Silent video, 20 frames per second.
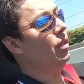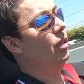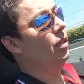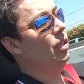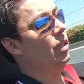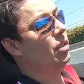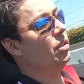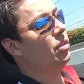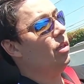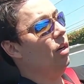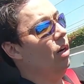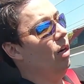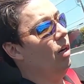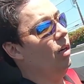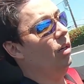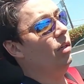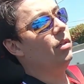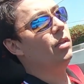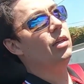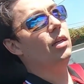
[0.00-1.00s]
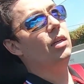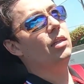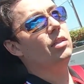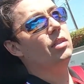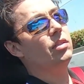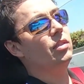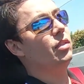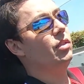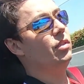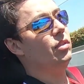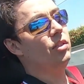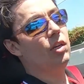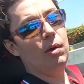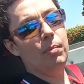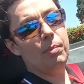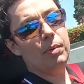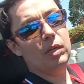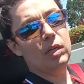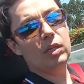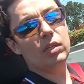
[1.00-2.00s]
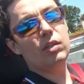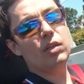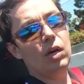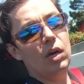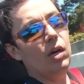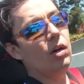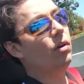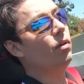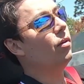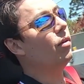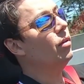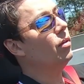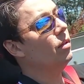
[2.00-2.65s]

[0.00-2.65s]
In this car, you kind of just jump in and go.